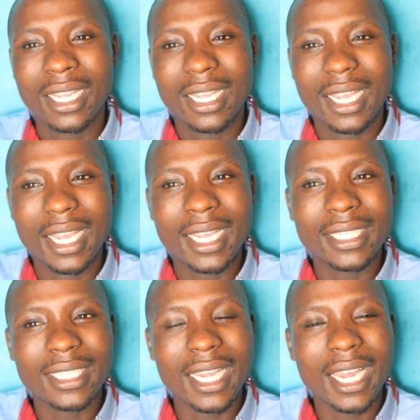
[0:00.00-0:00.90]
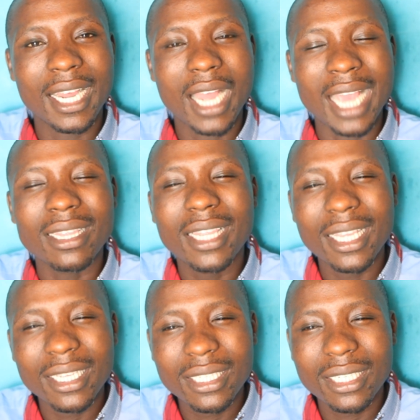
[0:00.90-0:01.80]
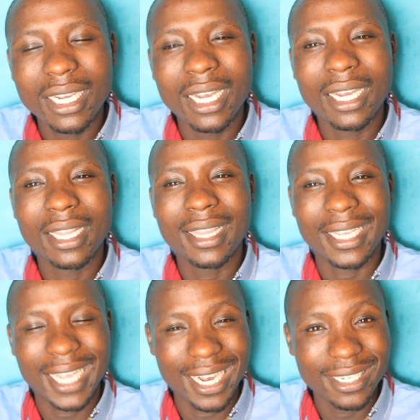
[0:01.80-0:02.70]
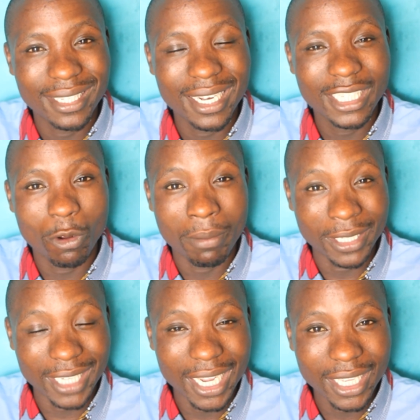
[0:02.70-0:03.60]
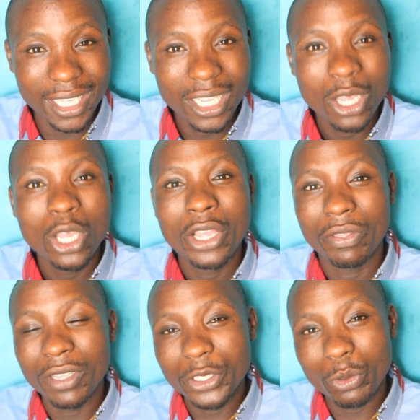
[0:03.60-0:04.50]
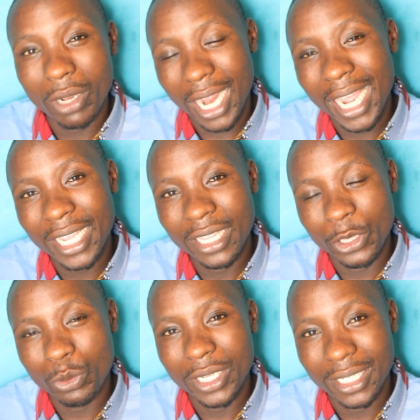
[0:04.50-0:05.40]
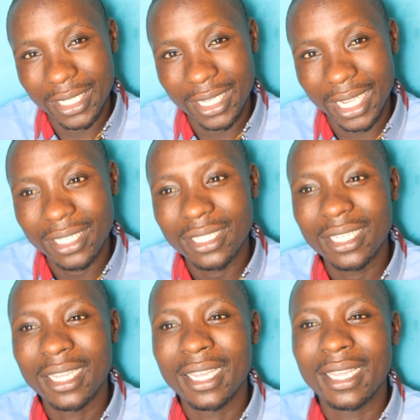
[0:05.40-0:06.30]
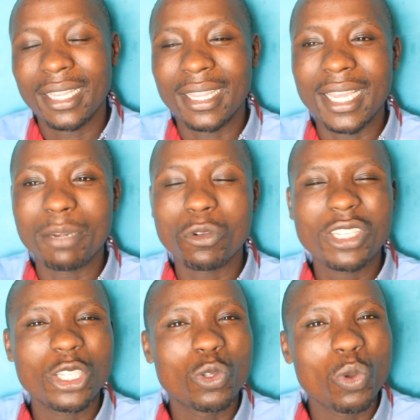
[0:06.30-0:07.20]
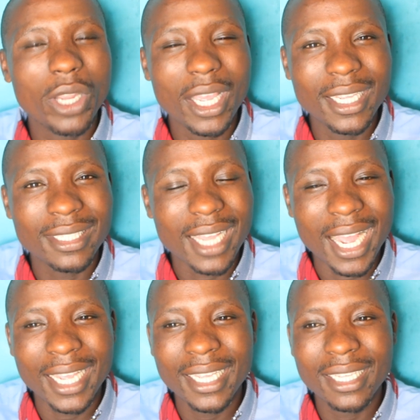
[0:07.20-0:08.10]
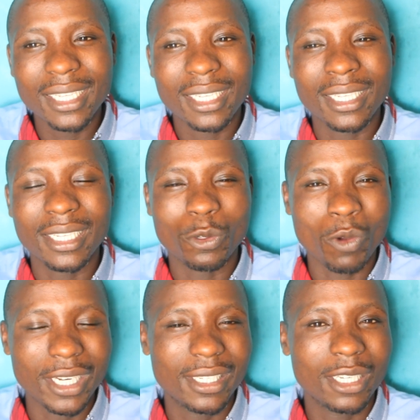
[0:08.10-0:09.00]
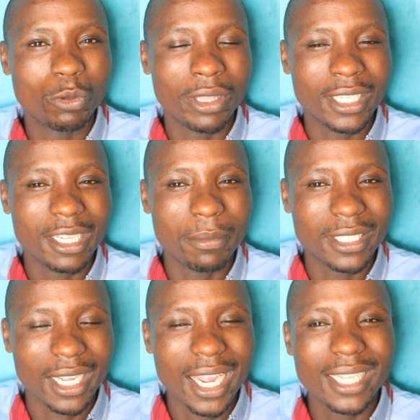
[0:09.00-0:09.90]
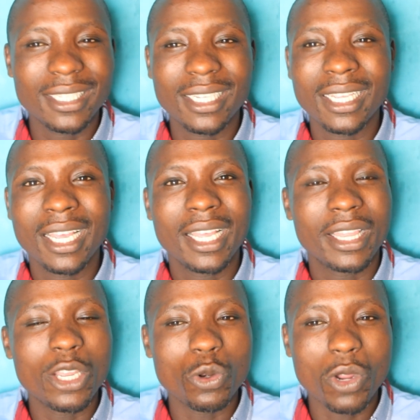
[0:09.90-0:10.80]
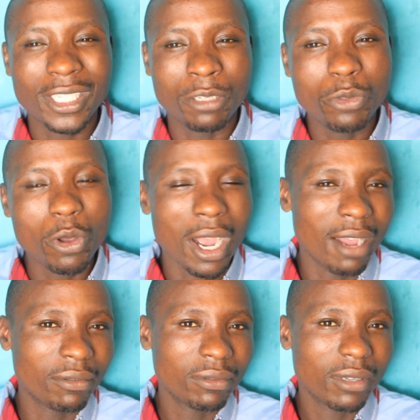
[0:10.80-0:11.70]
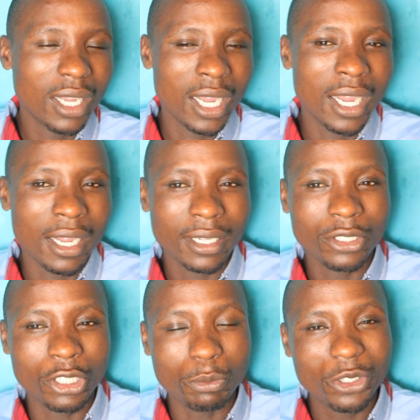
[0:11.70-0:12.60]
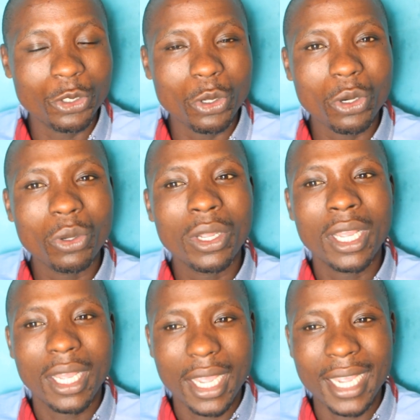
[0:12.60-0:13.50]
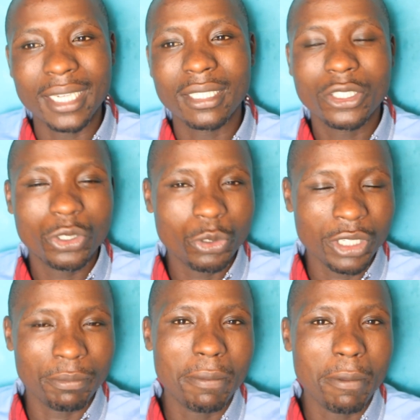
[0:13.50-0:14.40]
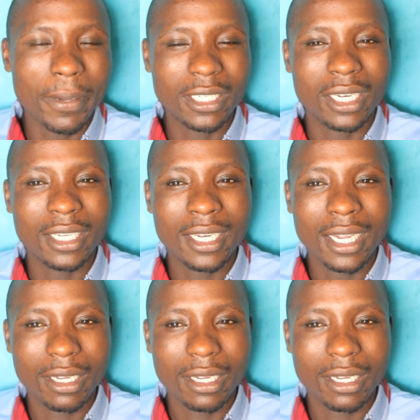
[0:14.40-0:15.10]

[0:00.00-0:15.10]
and I think the current Senator Wamatangi. These two are eyeing the UDA ticket. Then Moses Kuria is eyeing one seat with the Chama cha Kazi. Then, you know, Azimio have James Nyoro and Tujibebe party leader